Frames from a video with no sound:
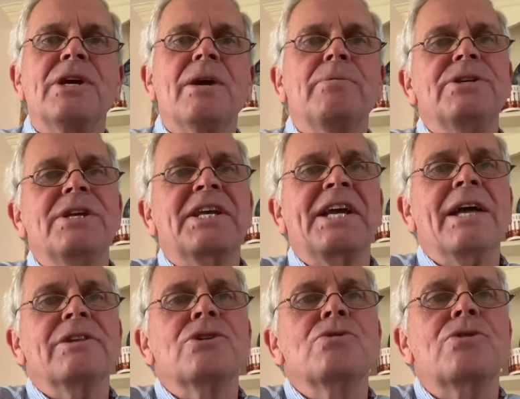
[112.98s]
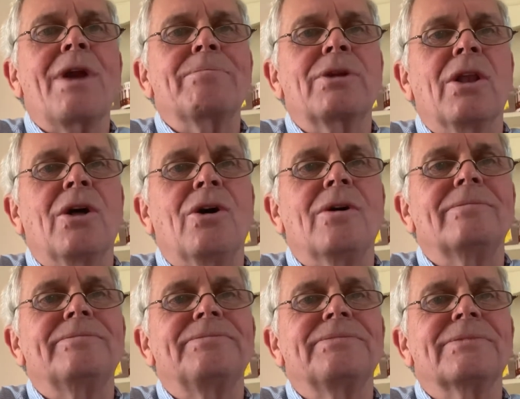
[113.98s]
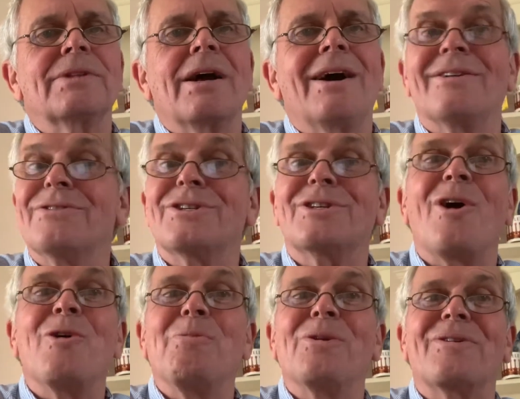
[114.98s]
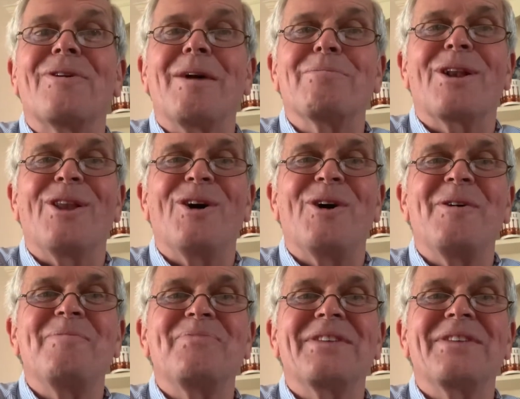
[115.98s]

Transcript: You can do crab claw, or Scoville crab claw.